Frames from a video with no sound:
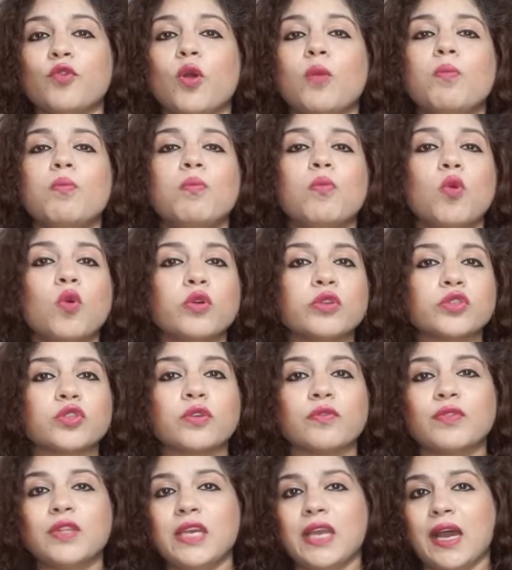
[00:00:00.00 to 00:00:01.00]
from most
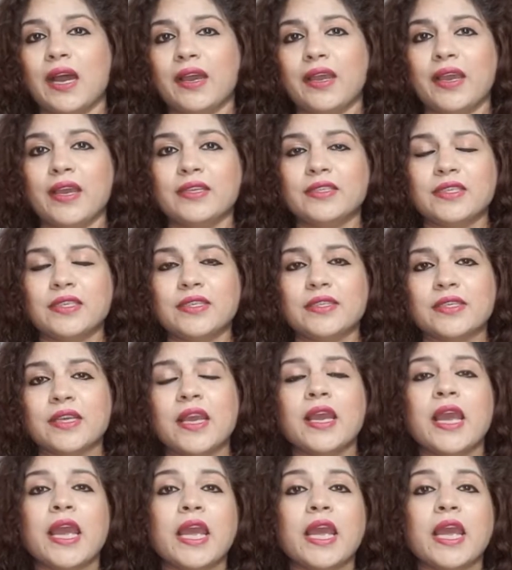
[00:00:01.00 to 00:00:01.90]
of the IITs.